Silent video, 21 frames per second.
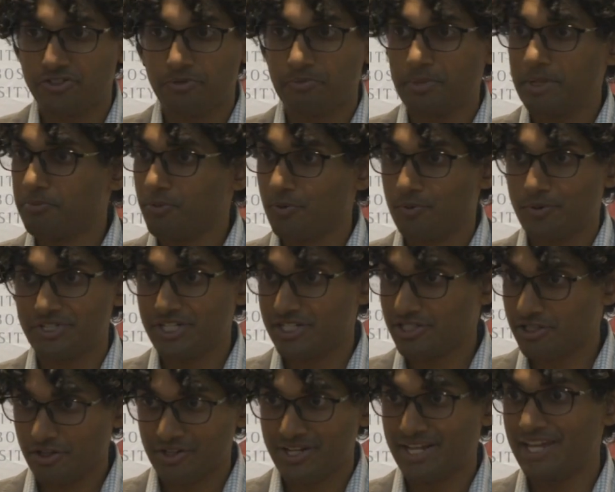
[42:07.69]
So people were
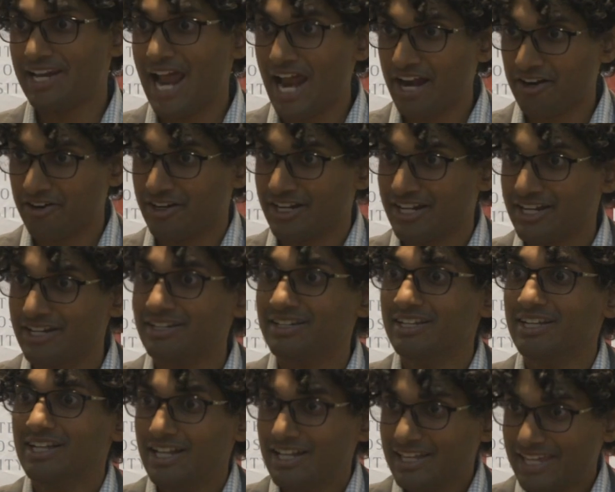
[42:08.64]
just looking at aggregate